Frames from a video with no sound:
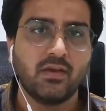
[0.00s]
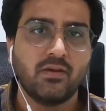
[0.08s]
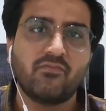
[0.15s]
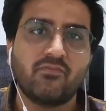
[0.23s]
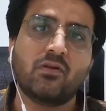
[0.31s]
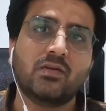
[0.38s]

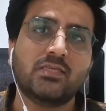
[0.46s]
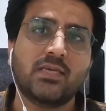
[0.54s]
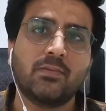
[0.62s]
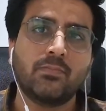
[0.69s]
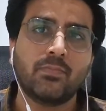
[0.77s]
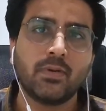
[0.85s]
For
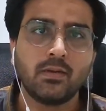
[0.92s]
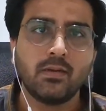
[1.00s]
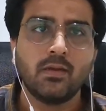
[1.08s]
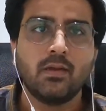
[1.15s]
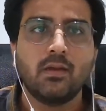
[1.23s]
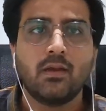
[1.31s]
example,
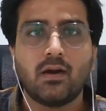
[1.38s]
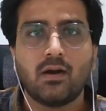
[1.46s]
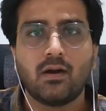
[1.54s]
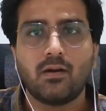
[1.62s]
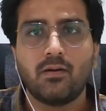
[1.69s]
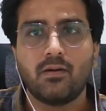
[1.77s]

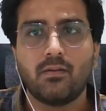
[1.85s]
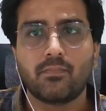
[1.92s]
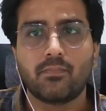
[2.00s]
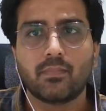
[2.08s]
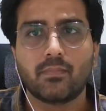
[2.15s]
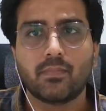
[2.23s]

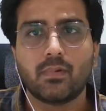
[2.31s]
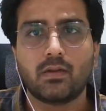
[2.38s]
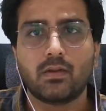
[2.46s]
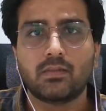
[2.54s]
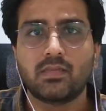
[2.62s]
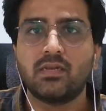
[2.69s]

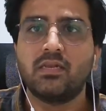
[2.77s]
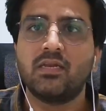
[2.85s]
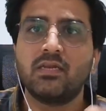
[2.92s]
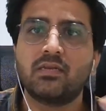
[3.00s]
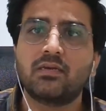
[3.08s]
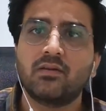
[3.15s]
the
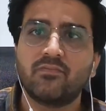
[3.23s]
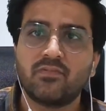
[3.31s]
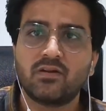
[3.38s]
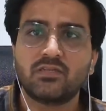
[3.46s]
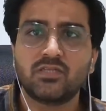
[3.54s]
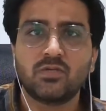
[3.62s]
lead
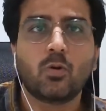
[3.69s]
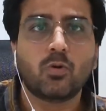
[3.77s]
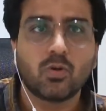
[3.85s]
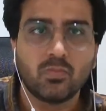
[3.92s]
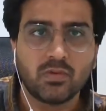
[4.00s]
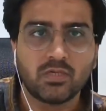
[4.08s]
conversion
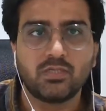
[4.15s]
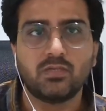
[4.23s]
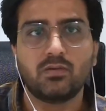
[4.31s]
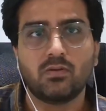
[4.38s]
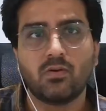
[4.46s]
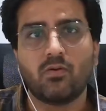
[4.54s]

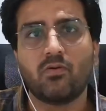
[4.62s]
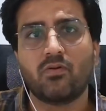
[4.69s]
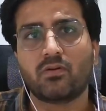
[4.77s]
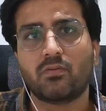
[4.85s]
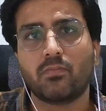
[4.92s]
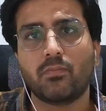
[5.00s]
automation,
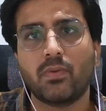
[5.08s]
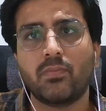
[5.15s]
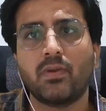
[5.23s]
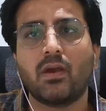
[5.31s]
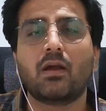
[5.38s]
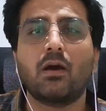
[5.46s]
or
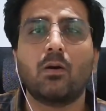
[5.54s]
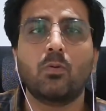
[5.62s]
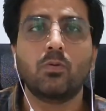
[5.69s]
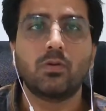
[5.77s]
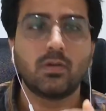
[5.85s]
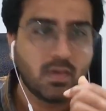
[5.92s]
maybe
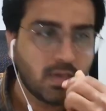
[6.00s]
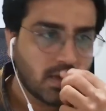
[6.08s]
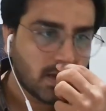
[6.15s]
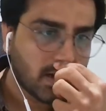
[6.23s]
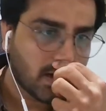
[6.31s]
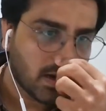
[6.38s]

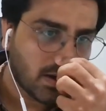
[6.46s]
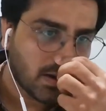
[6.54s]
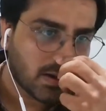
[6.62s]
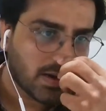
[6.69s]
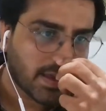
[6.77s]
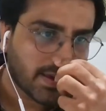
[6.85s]

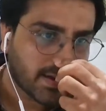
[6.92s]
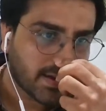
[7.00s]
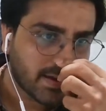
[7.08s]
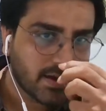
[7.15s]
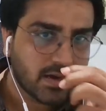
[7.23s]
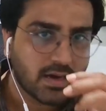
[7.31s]
like
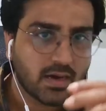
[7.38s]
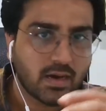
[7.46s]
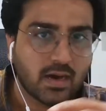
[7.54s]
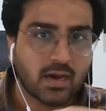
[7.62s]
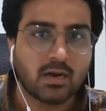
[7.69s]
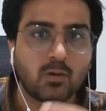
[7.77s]

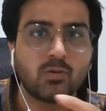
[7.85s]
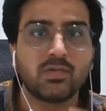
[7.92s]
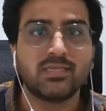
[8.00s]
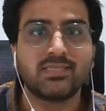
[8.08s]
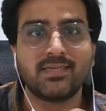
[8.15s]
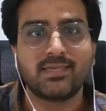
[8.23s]
account
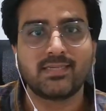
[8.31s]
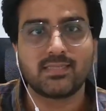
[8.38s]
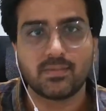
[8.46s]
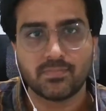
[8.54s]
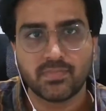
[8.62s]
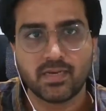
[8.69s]
status
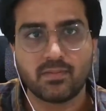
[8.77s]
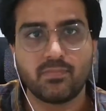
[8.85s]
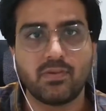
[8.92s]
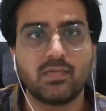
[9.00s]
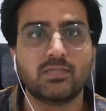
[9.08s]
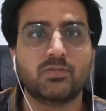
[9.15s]
update
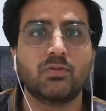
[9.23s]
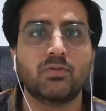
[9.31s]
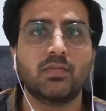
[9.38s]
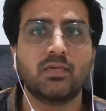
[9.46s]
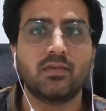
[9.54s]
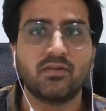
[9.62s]
based on
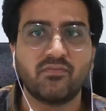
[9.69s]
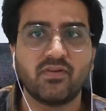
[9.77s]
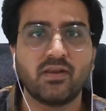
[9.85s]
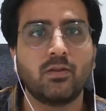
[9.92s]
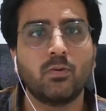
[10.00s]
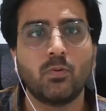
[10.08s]
the
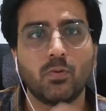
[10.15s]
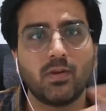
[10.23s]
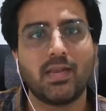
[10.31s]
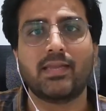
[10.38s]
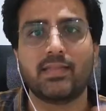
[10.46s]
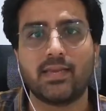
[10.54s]
revenue,
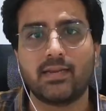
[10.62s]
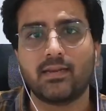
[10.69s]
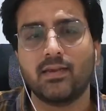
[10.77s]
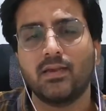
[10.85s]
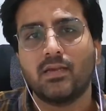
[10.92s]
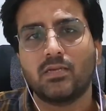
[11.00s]
like
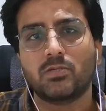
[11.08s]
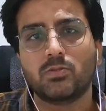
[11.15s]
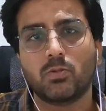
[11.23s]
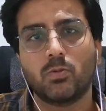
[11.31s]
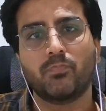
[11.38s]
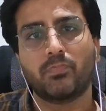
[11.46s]
that.
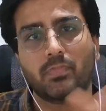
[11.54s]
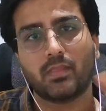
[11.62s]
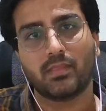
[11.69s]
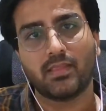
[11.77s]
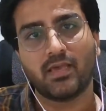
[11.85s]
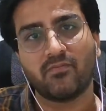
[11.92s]
So
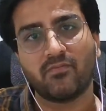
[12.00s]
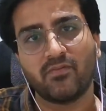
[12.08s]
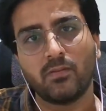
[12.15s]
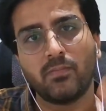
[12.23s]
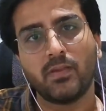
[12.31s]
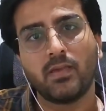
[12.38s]
there
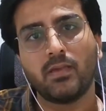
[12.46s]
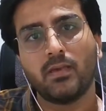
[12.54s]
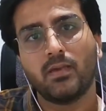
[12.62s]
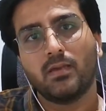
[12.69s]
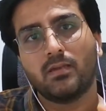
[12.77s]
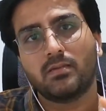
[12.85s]
will be
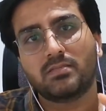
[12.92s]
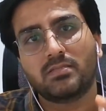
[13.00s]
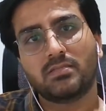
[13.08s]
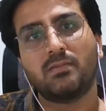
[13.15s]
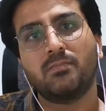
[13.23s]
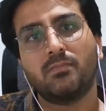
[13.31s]

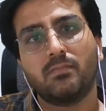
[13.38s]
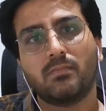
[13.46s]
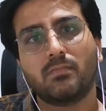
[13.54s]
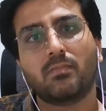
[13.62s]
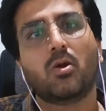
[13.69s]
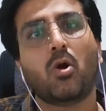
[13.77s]

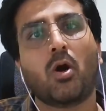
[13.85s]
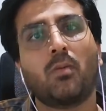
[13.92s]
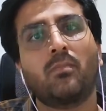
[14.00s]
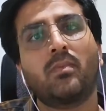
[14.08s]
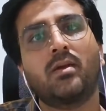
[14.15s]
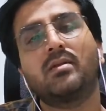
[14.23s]
some
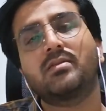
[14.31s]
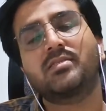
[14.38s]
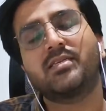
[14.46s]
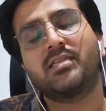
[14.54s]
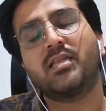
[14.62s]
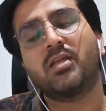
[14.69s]
common
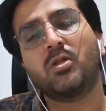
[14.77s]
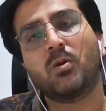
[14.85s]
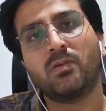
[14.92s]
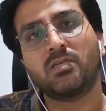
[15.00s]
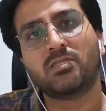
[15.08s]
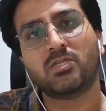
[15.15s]
scenario
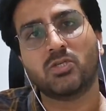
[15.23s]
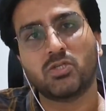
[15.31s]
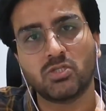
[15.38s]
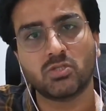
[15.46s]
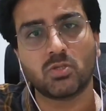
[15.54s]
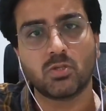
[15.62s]
based
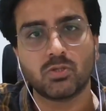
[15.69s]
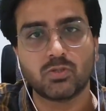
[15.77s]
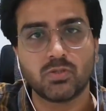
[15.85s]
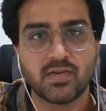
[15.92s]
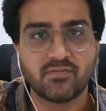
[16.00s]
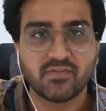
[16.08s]
questions also
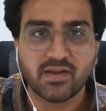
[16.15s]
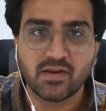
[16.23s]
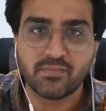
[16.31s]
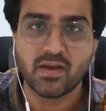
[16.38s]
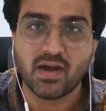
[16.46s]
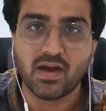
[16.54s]
that can
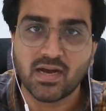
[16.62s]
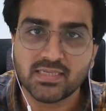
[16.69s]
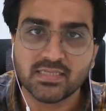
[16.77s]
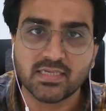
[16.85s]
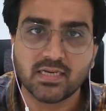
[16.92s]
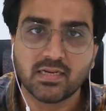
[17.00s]
be
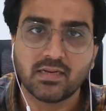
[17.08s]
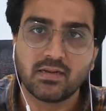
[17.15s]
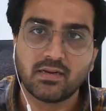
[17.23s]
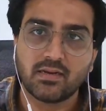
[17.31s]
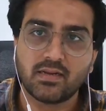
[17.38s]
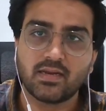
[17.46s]
asked
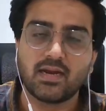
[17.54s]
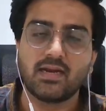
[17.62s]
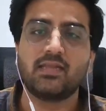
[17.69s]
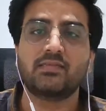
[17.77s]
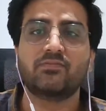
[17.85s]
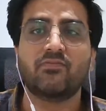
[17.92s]

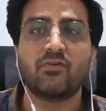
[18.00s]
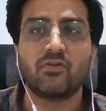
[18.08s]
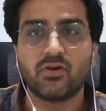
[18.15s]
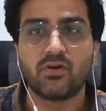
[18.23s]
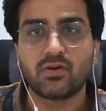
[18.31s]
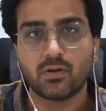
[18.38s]
regardless of
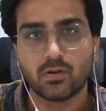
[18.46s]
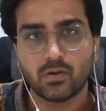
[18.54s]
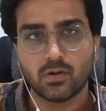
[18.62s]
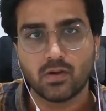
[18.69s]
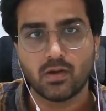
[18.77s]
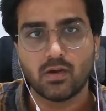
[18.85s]

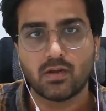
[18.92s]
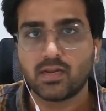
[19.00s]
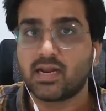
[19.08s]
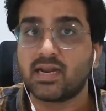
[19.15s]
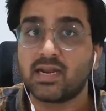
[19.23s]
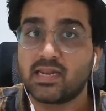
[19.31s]

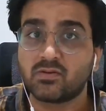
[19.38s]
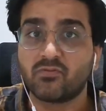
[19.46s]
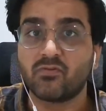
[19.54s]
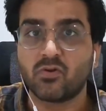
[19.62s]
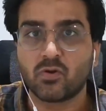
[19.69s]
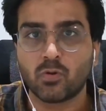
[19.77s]

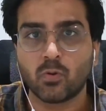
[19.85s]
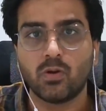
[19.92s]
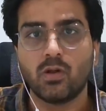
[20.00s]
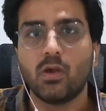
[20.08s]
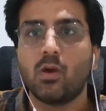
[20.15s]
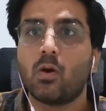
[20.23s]
your
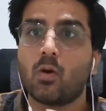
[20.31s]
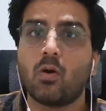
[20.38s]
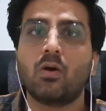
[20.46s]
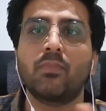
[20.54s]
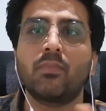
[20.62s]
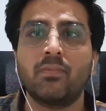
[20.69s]
role,
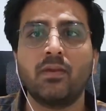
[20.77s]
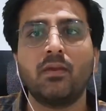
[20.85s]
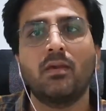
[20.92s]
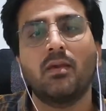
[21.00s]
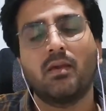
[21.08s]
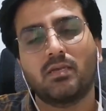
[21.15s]
or
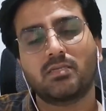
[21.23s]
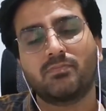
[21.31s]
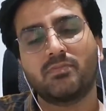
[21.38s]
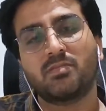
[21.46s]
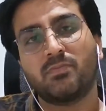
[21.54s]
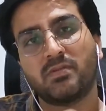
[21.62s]
maybe
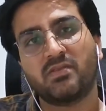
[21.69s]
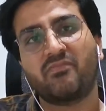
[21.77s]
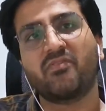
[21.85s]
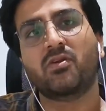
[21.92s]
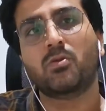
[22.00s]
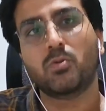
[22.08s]

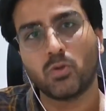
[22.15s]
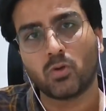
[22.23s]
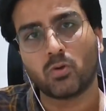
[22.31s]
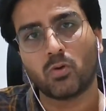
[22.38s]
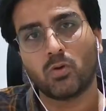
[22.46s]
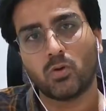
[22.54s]
specific to your
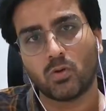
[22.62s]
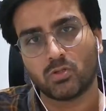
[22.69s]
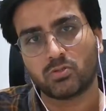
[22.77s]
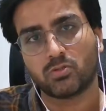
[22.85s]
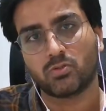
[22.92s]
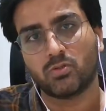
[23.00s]
role
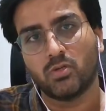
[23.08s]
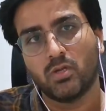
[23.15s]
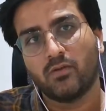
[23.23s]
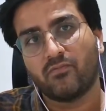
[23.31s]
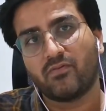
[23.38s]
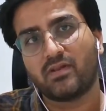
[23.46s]
also.
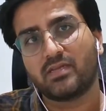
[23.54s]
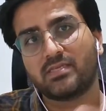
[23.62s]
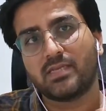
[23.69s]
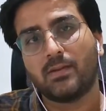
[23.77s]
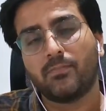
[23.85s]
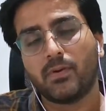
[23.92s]
For
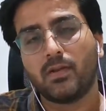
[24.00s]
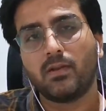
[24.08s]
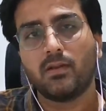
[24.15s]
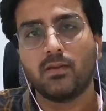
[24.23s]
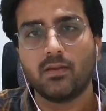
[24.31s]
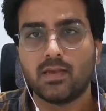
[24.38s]
example,
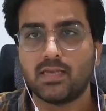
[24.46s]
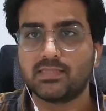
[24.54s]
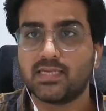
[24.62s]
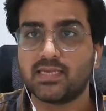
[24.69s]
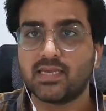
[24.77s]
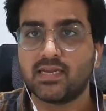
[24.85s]
as
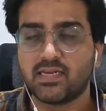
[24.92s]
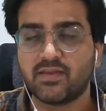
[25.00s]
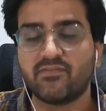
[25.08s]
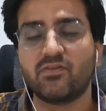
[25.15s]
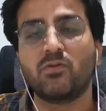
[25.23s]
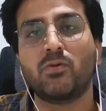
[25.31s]
I had
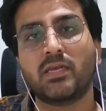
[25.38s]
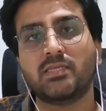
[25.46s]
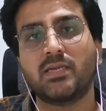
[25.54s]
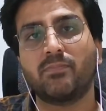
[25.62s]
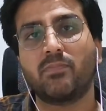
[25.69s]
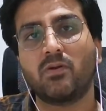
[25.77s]
given you an
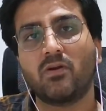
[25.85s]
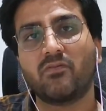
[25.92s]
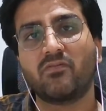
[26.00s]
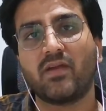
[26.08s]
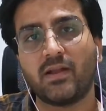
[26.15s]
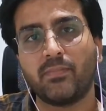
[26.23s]
example
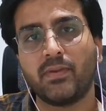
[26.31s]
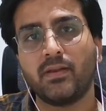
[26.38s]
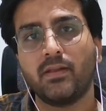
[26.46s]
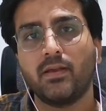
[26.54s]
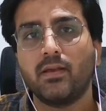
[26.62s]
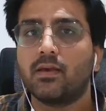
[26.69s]
of admin,
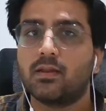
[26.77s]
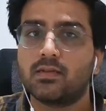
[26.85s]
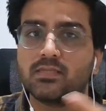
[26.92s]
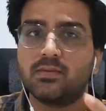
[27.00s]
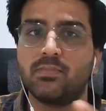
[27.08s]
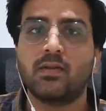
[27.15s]

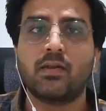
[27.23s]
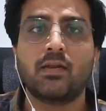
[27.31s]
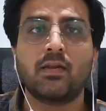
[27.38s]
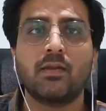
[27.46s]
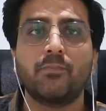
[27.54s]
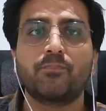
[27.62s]

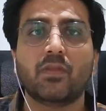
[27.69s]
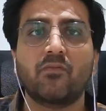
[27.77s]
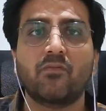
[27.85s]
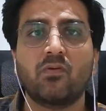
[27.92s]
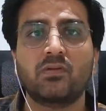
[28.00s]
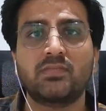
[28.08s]
similarly
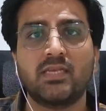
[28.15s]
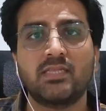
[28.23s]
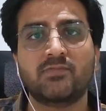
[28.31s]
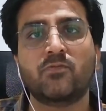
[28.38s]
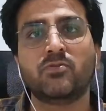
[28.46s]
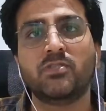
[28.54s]
for
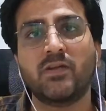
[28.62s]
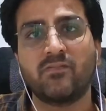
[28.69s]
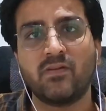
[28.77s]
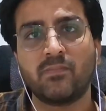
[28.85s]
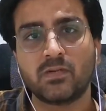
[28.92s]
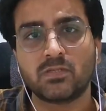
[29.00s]
Salesforce
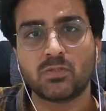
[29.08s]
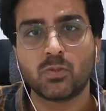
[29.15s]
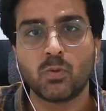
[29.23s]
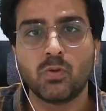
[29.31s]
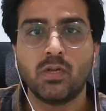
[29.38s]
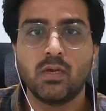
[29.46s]
developers
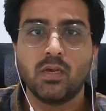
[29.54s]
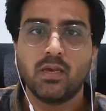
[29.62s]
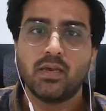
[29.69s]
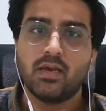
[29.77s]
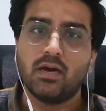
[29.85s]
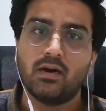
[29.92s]
role,
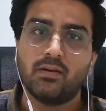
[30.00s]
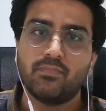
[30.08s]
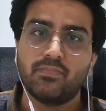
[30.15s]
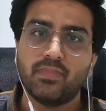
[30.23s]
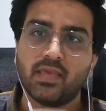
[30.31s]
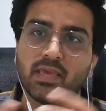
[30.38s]

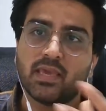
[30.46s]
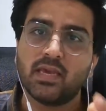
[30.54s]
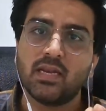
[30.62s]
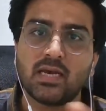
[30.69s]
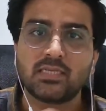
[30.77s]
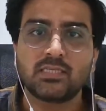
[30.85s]
they can
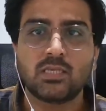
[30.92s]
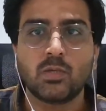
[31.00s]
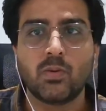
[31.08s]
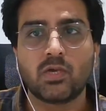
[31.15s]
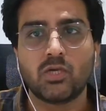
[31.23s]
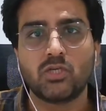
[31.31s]
ask
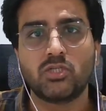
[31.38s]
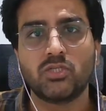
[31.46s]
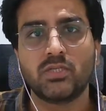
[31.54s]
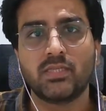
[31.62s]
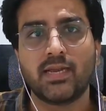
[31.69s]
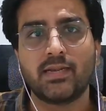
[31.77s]
you a
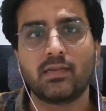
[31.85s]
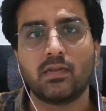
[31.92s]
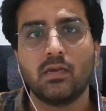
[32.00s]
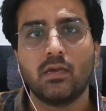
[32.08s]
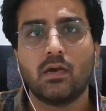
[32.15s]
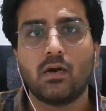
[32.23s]
question that
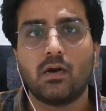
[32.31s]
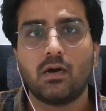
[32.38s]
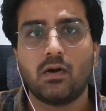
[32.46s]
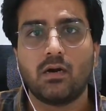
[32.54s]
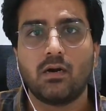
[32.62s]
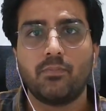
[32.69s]

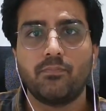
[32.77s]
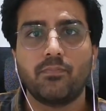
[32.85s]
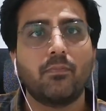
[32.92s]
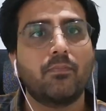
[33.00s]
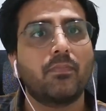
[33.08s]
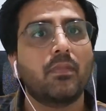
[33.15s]

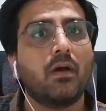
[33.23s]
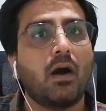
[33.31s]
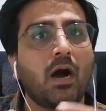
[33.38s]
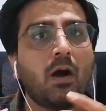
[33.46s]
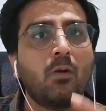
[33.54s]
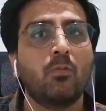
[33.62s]

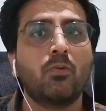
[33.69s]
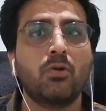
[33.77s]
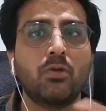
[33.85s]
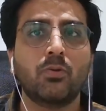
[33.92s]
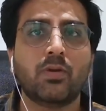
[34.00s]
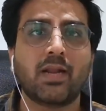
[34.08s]
how would
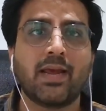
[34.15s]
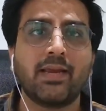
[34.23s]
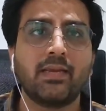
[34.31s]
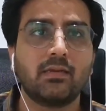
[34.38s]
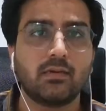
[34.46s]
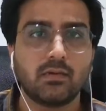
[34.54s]
you
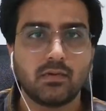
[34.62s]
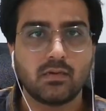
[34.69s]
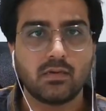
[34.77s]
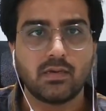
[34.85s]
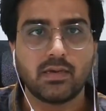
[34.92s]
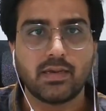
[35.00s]
write
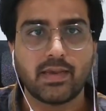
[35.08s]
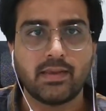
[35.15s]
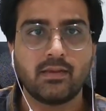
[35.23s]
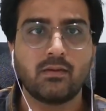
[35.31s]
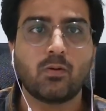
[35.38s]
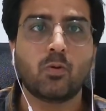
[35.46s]

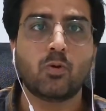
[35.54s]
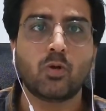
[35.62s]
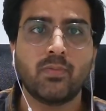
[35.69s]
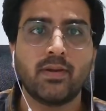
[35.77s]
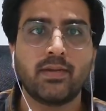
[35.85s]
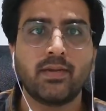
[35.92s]
an
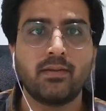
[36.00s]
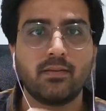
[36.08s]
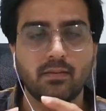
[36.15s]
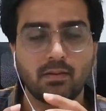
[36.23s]
automated